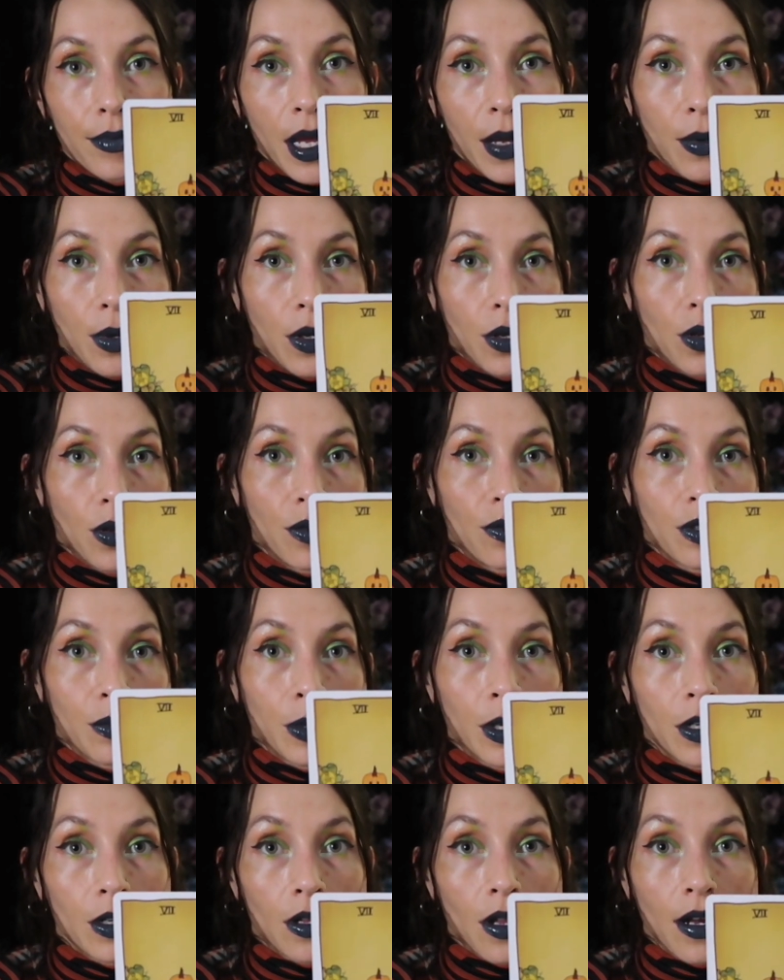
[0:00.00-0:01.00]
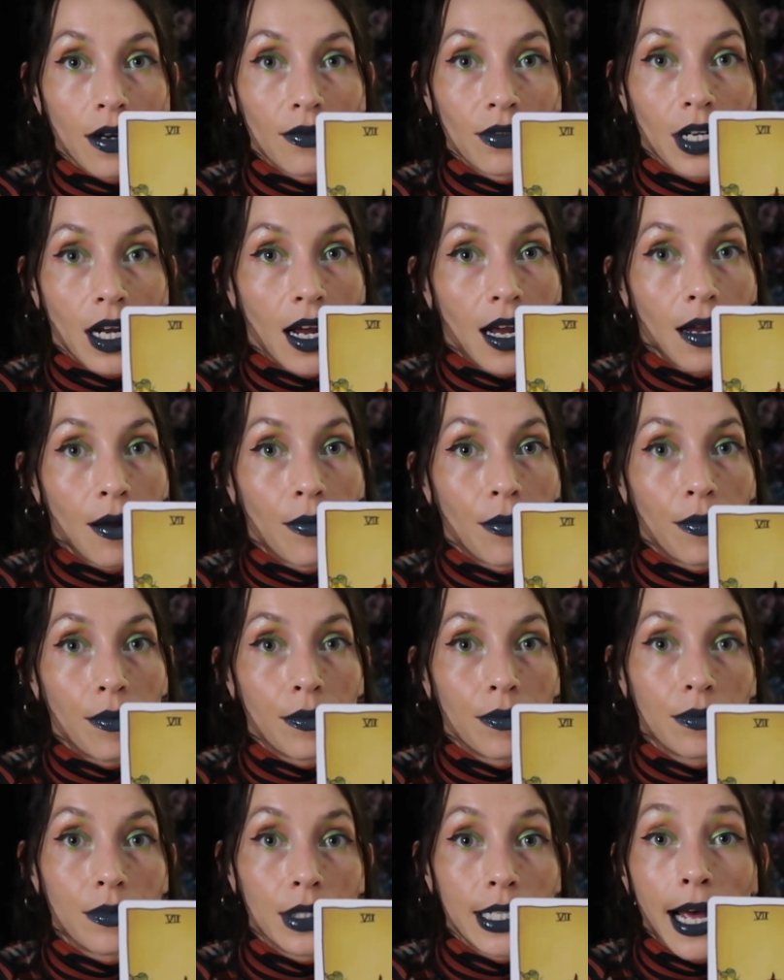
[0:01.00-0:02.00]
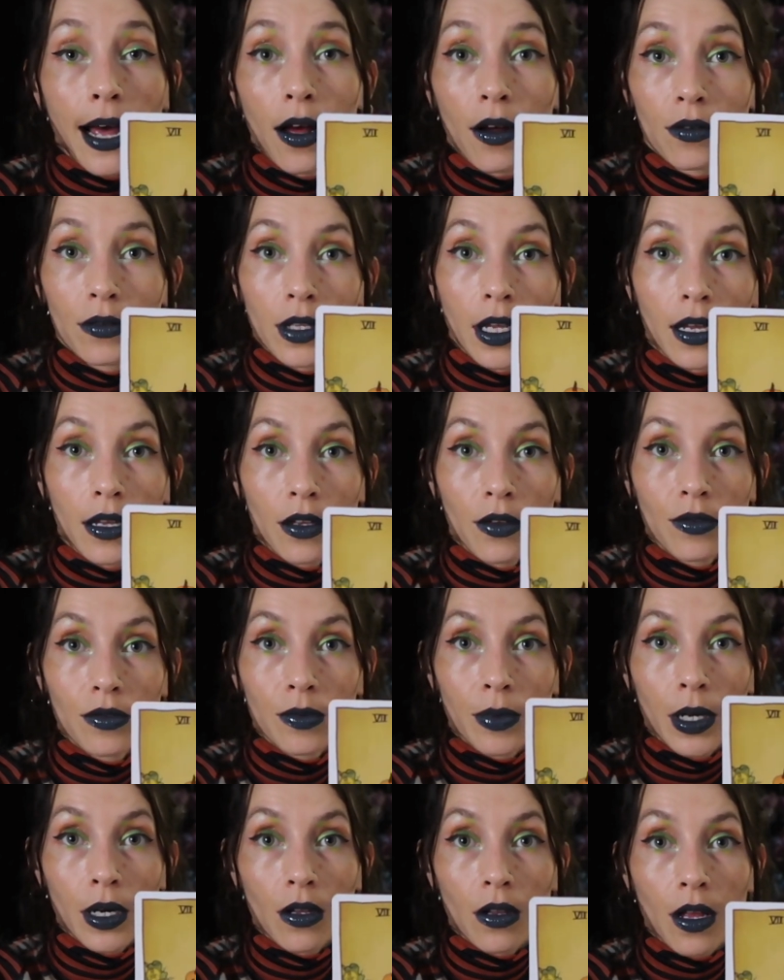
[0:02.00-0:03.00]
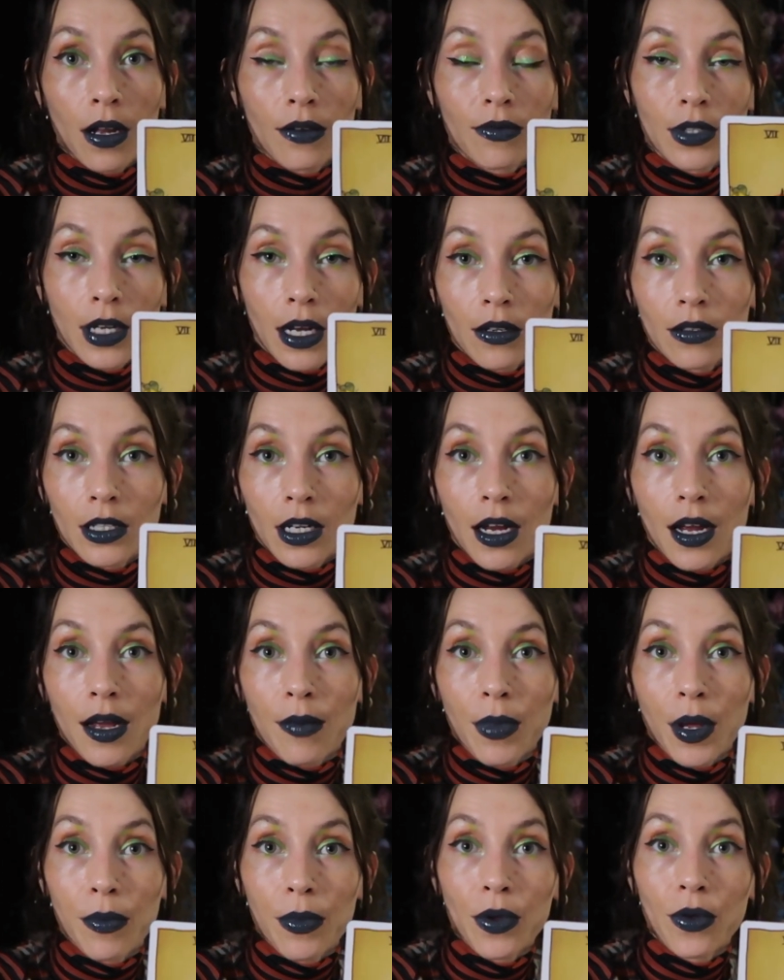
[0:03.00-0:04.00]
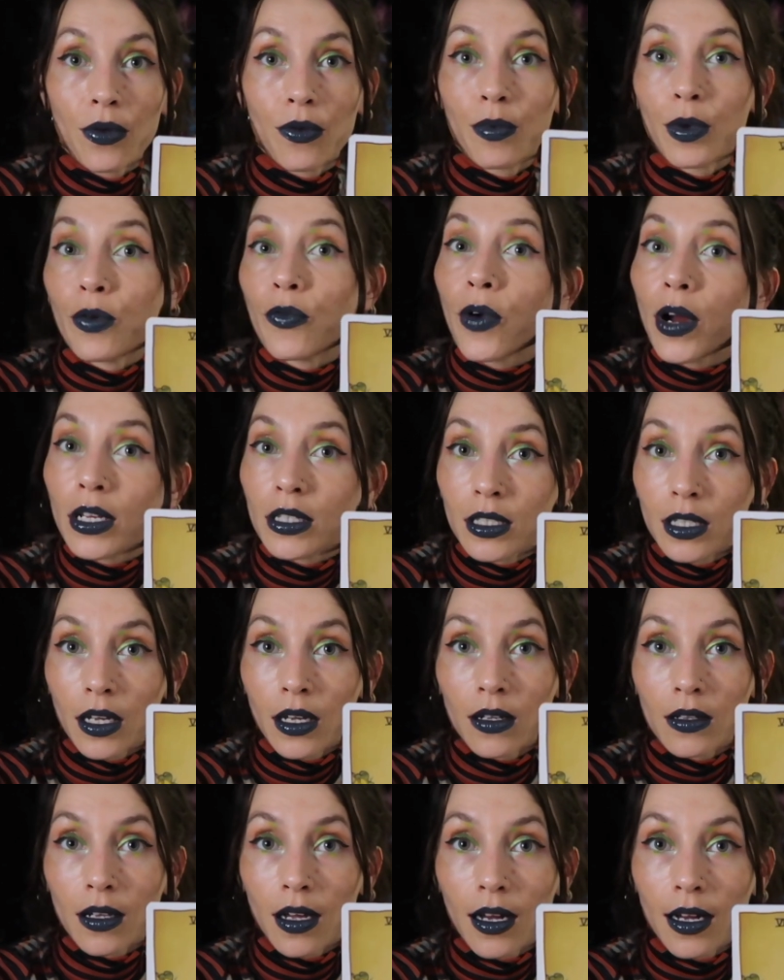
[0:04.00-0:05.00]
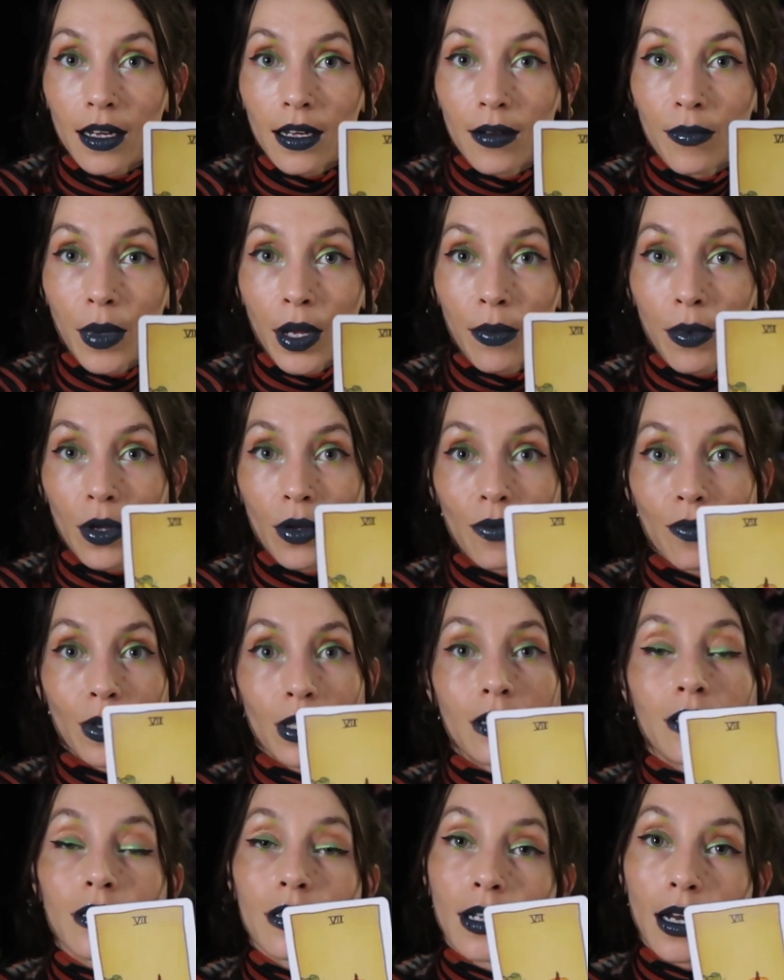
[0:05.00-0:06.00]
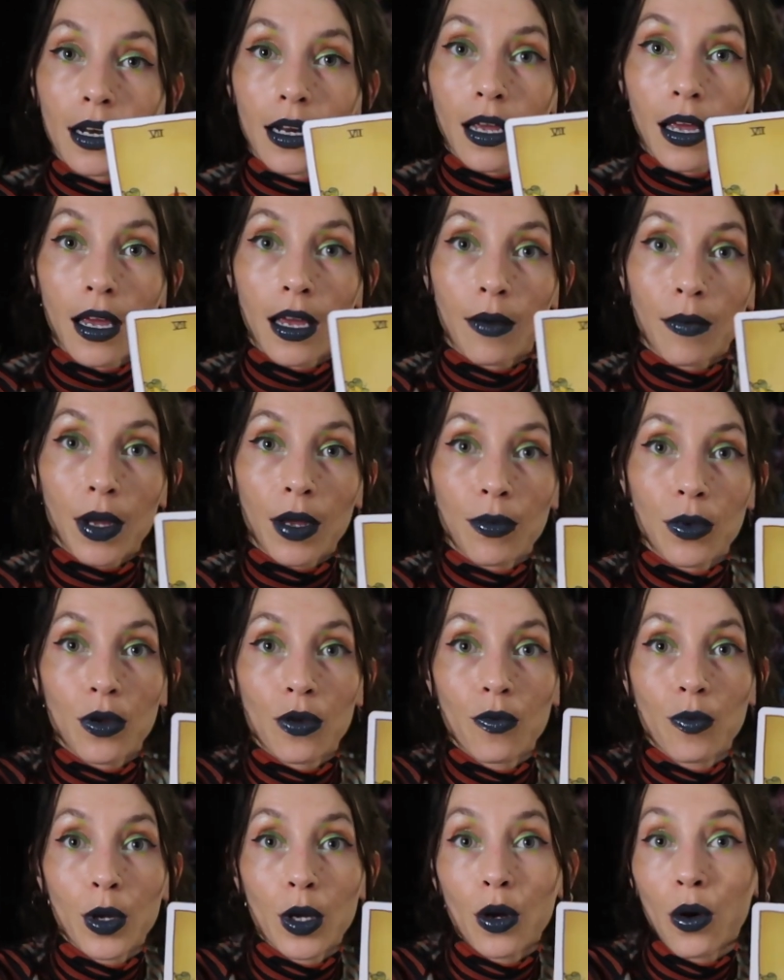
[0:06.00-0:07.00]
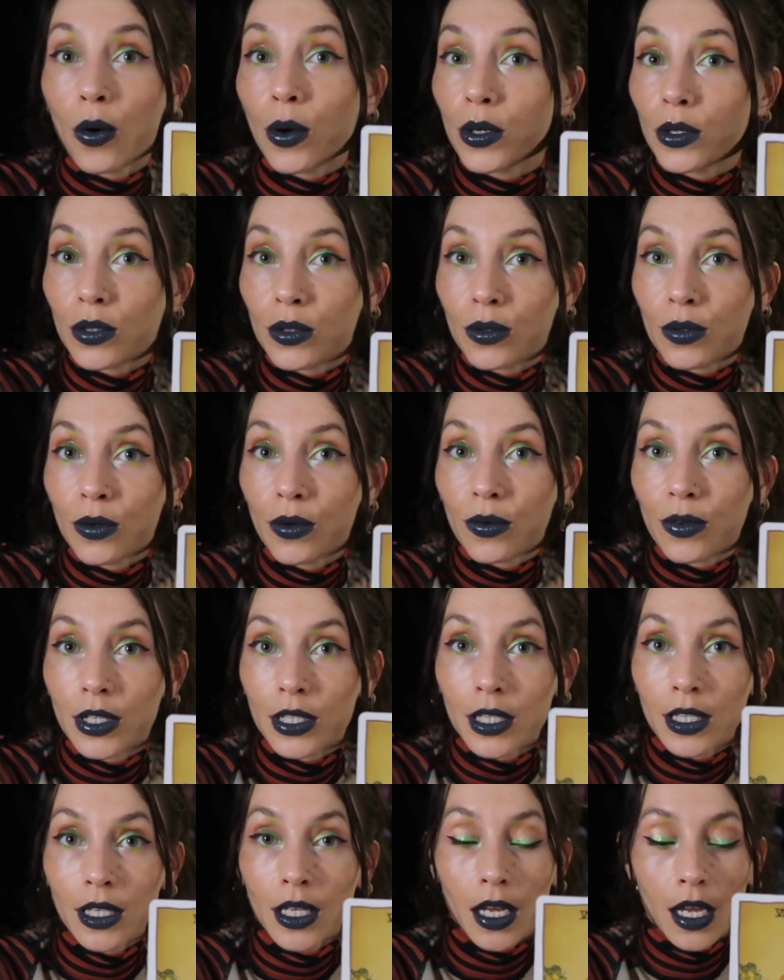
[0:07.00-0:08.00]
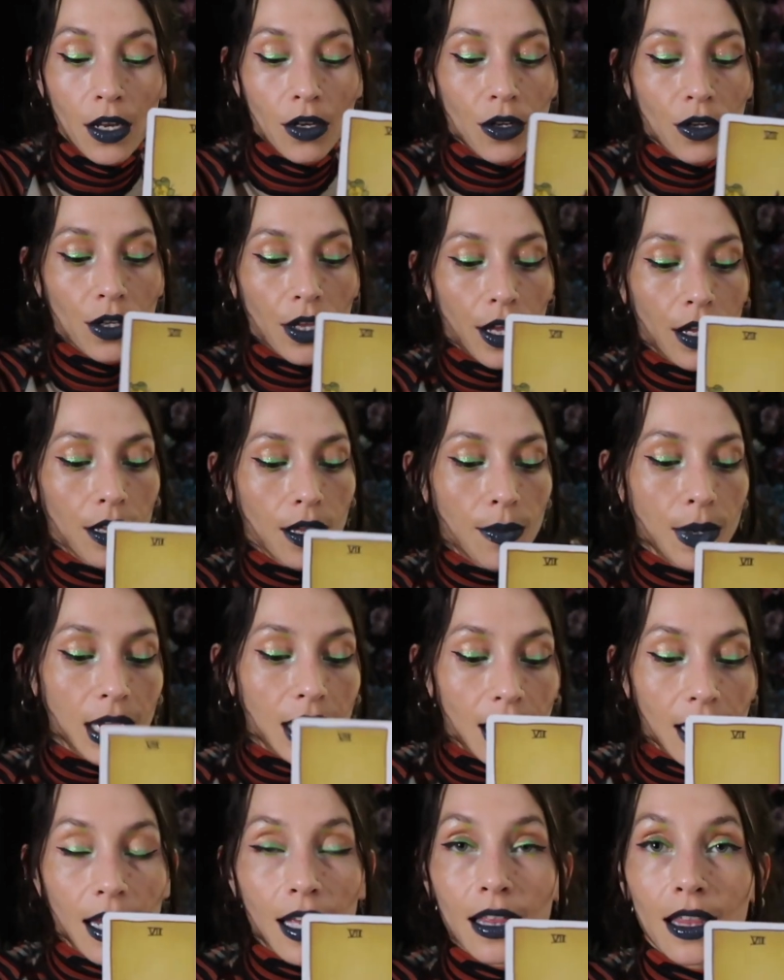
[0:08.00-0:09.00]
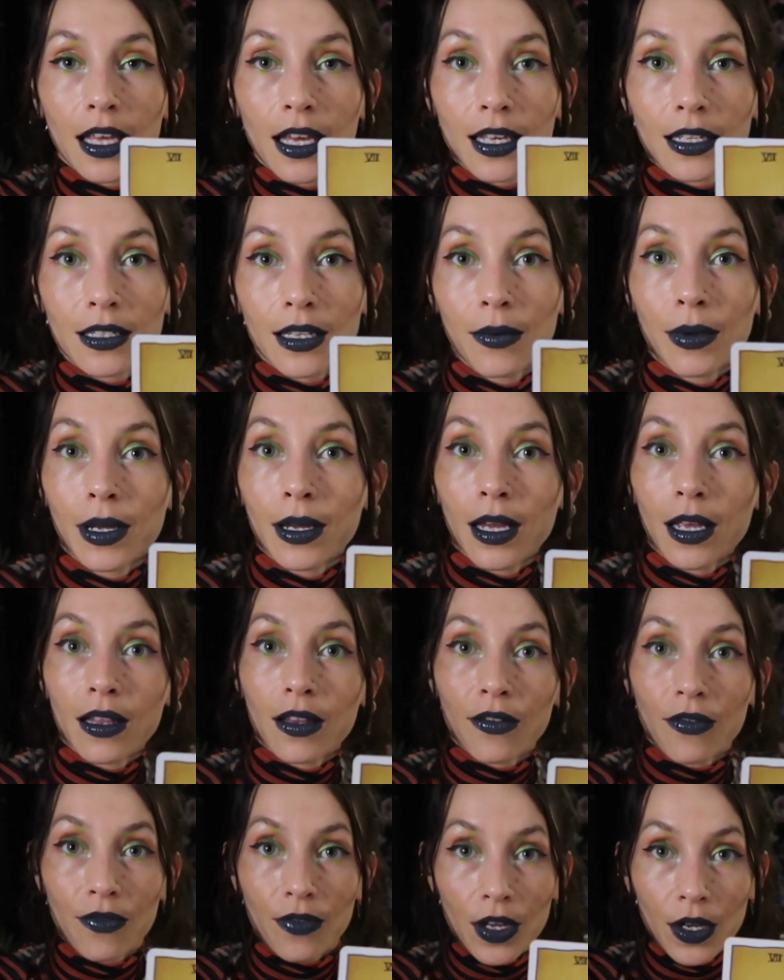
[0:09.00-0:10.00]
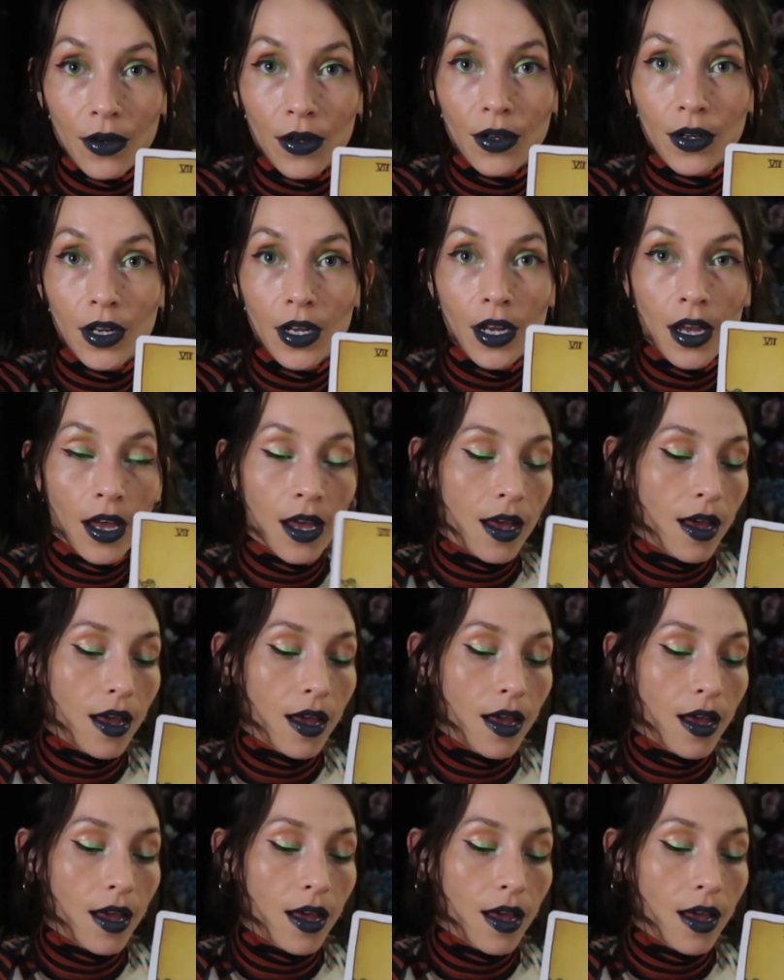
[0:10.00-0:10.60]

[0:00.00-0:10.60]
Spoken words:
Maybe you spent a lot of time down, like you spent a lot of downtime. Maybe you've been resting a lot. Maybe you've been studying. Maybe you've been going to school recently and you're like, let me get this. Let me get in the field.